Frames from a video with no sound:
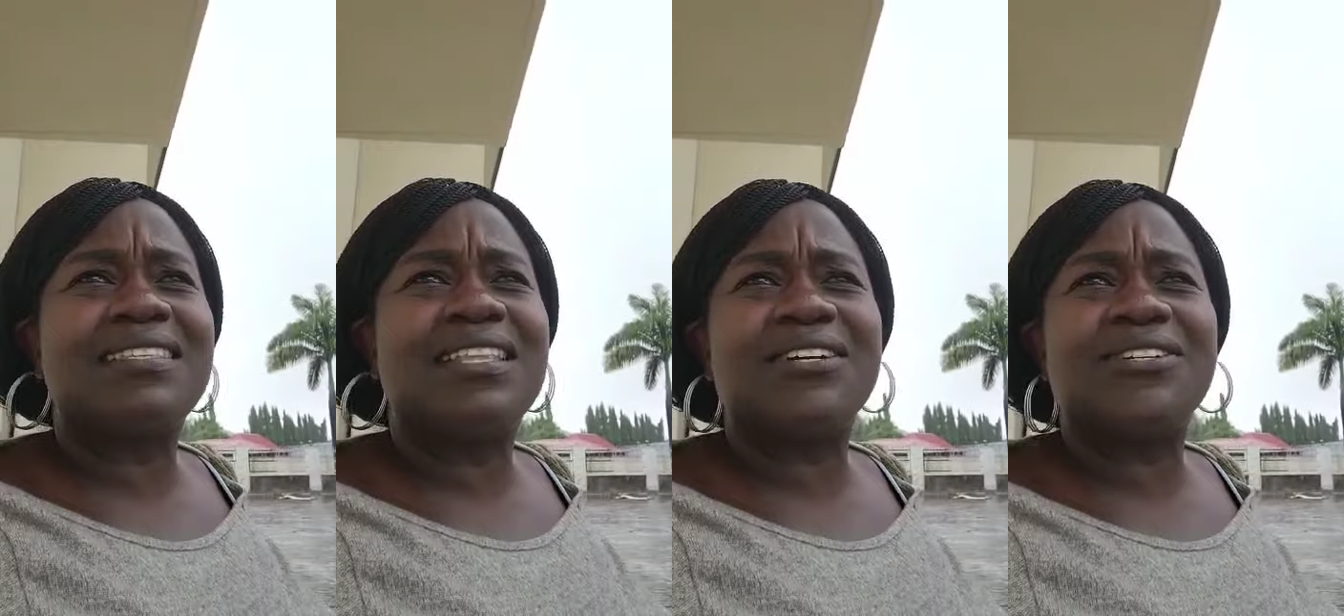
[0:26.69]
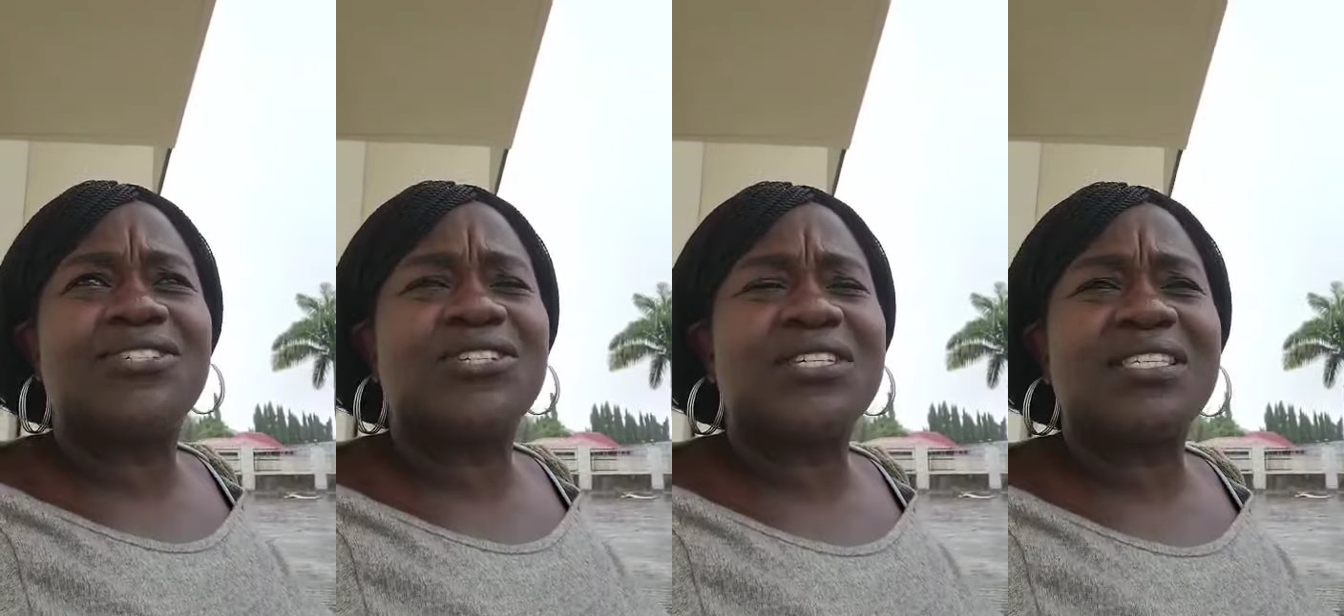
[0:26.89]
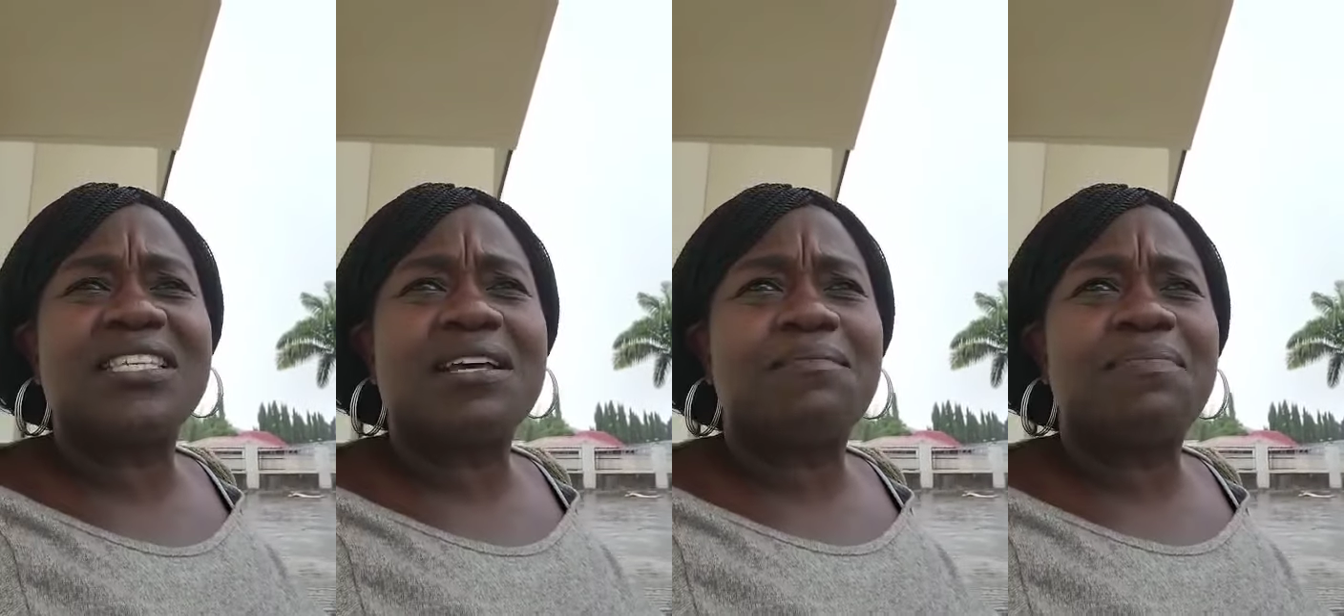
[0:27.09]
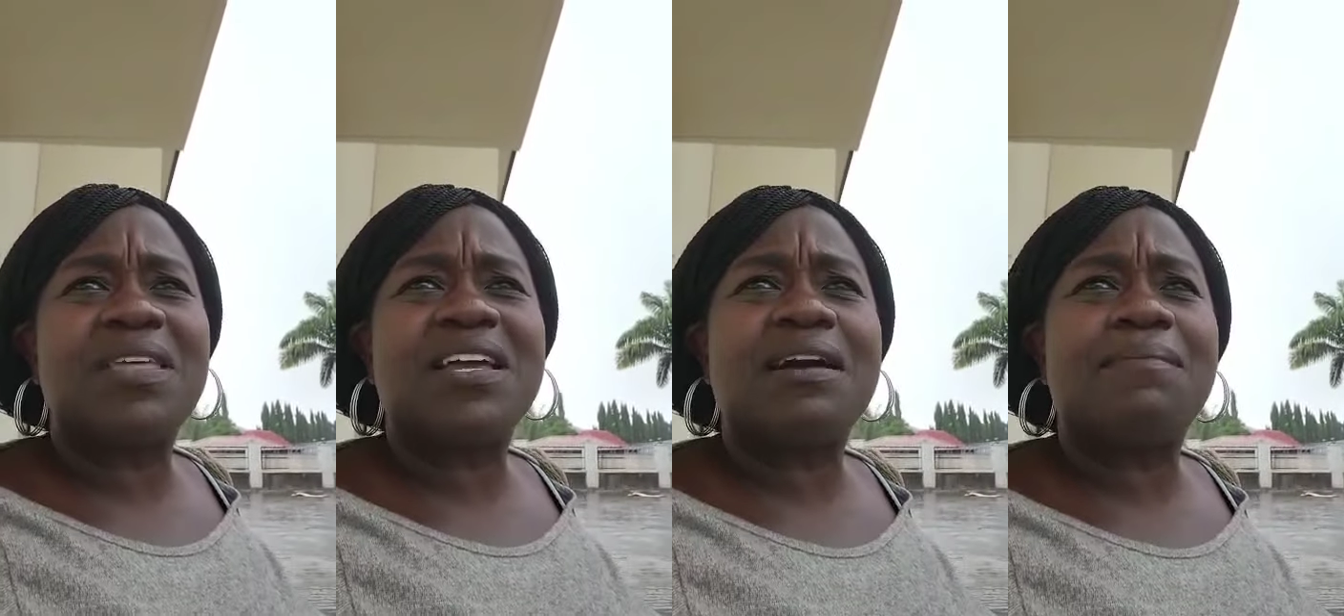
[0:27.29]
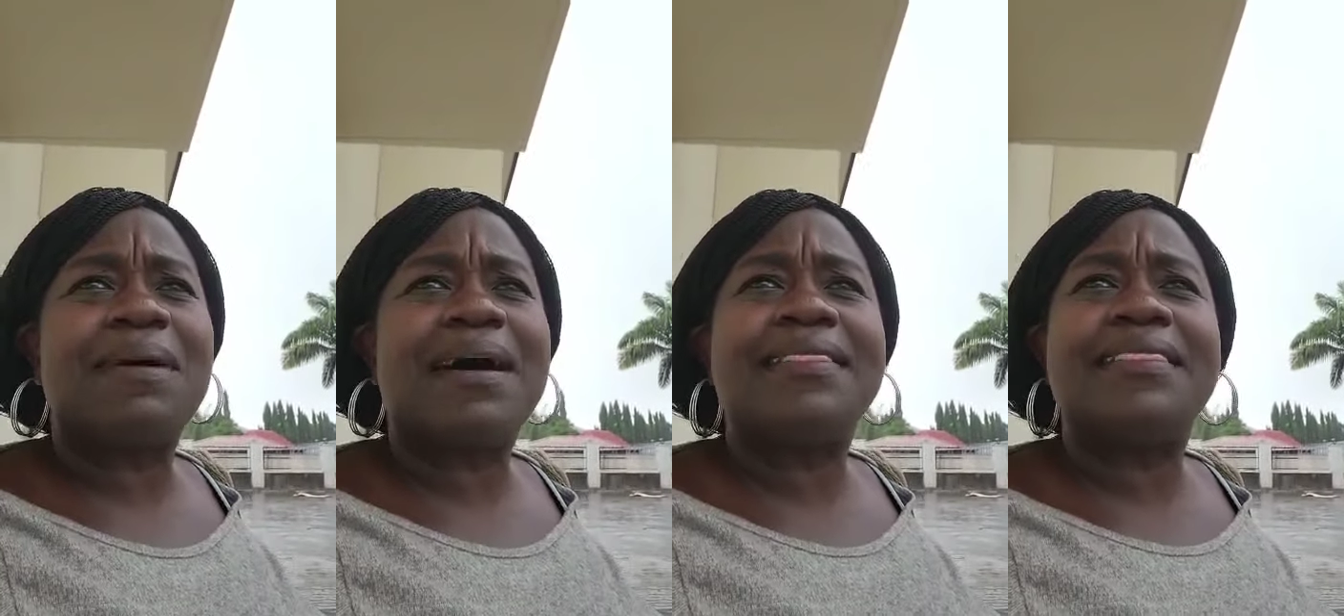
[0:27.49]
there's just
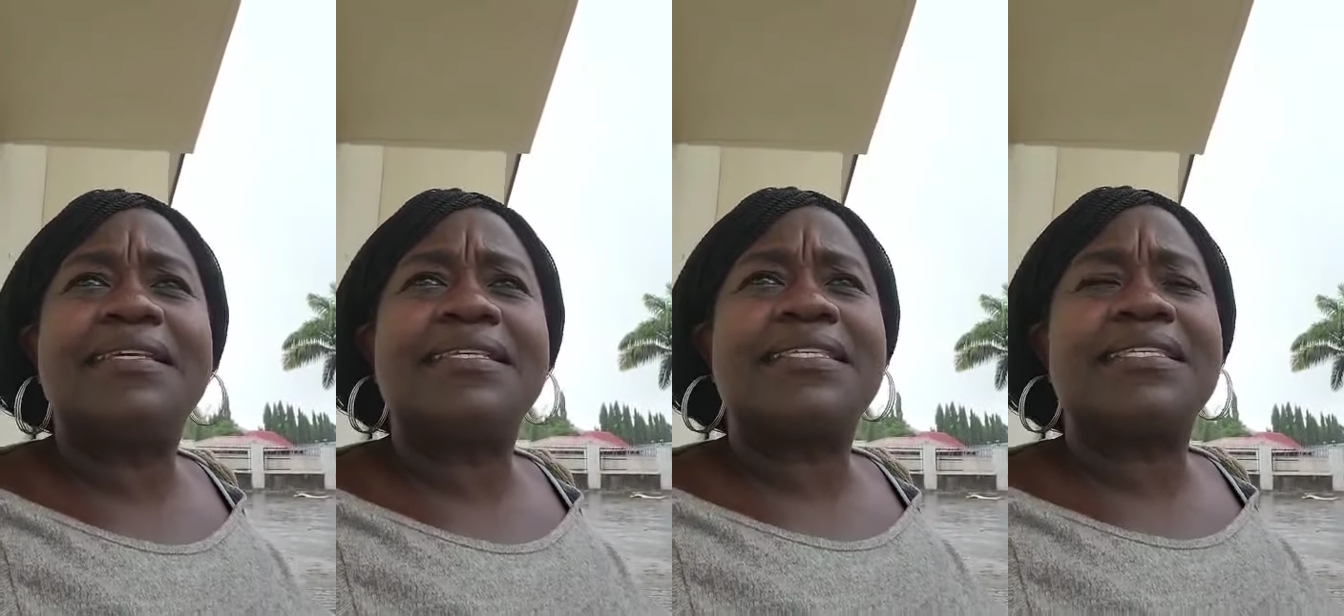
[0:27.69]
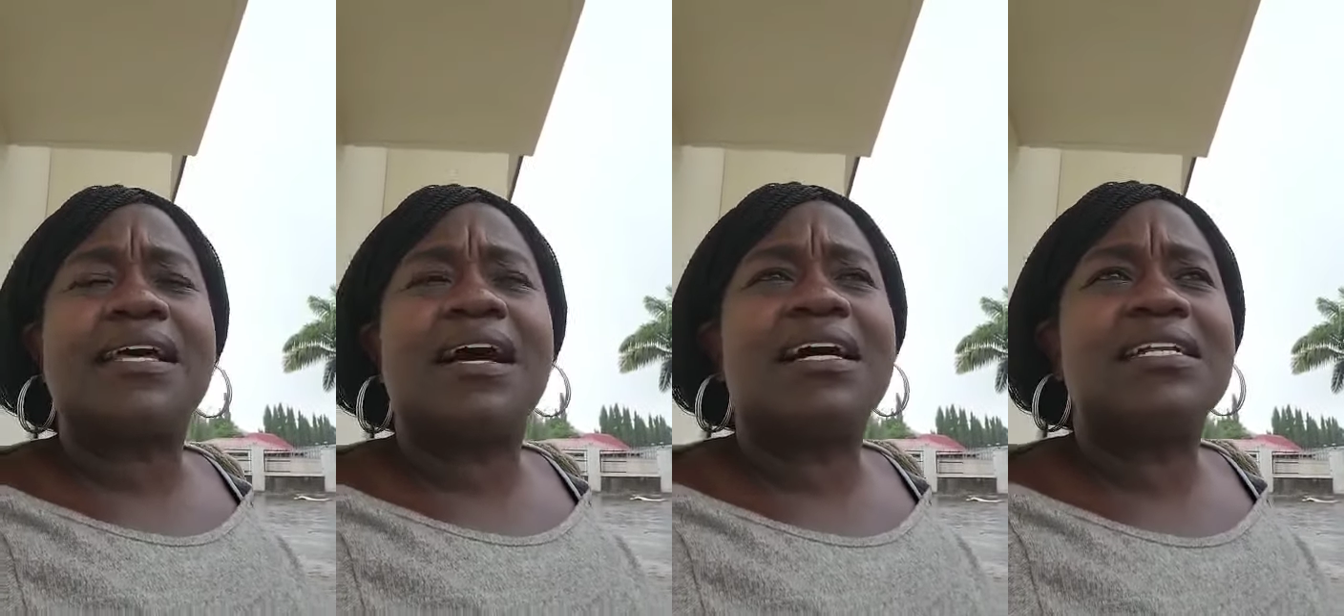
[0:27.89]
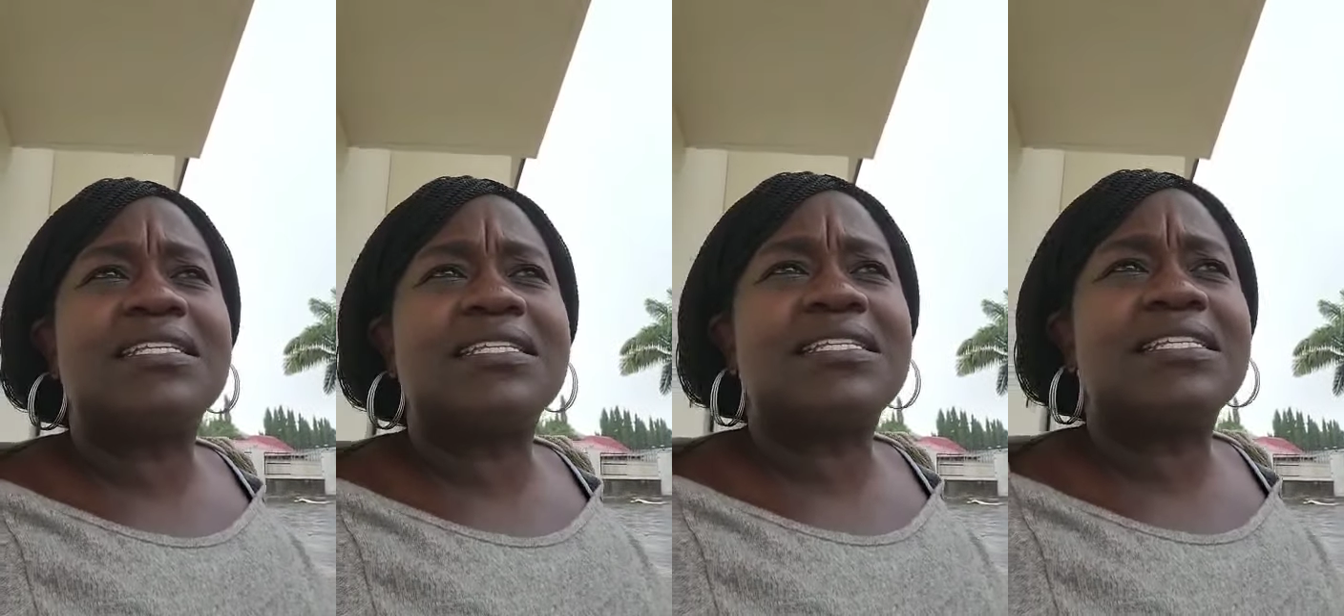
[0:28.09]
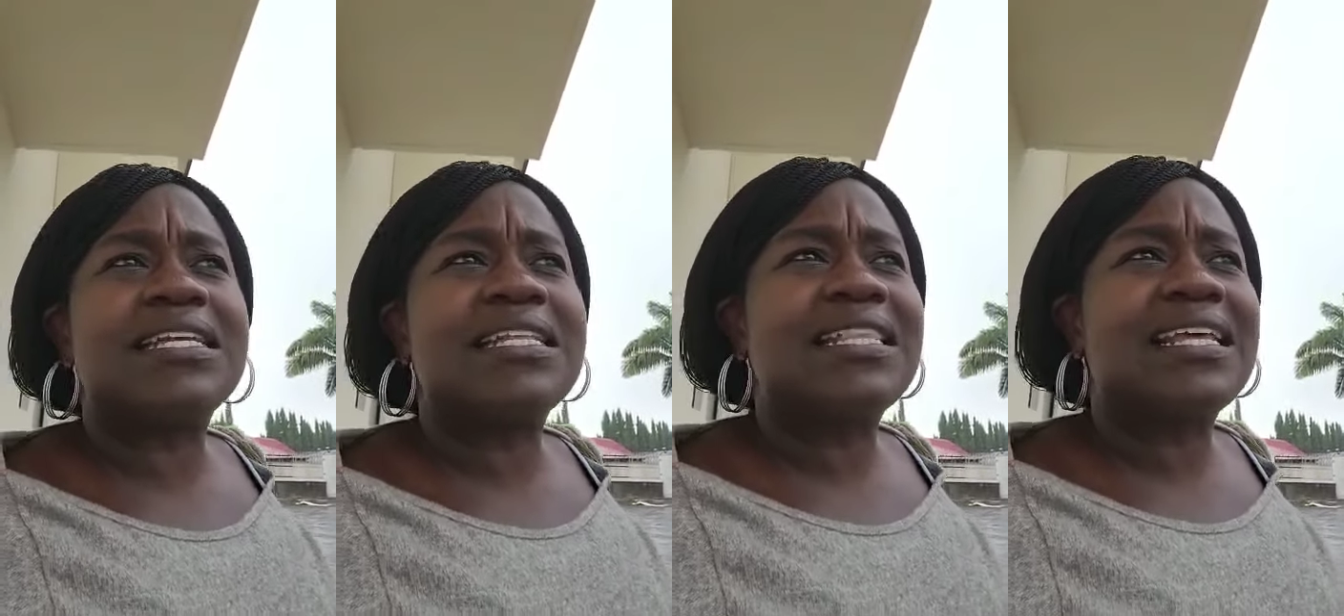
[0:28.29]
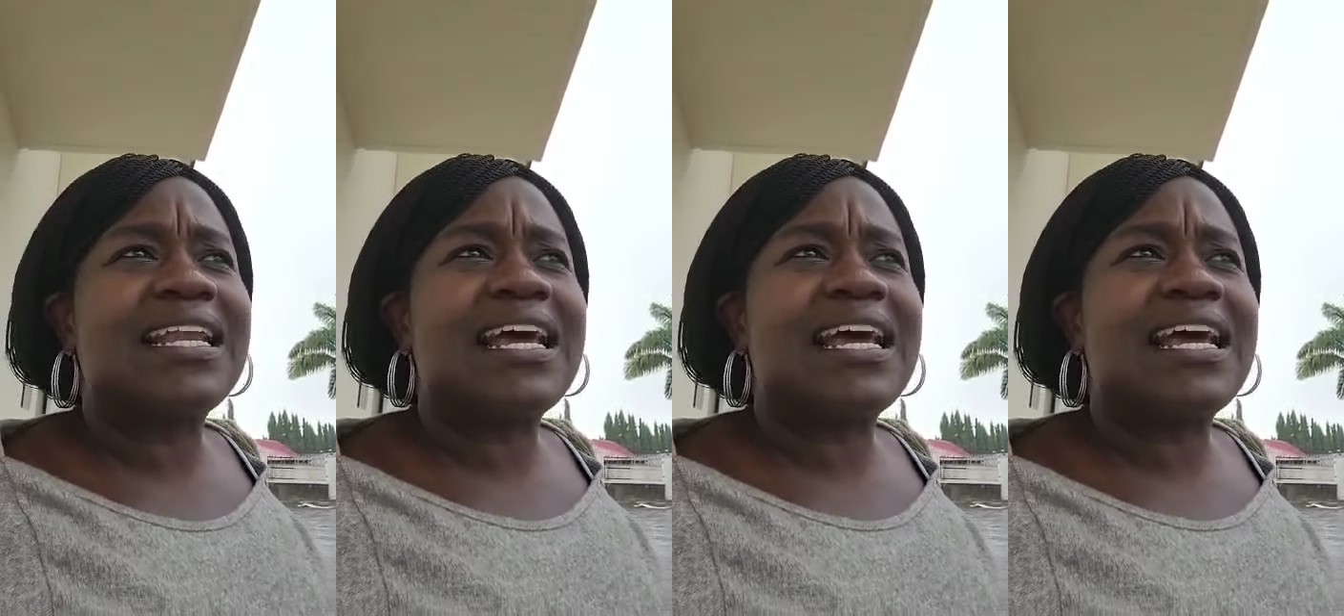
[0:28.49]
something about this continent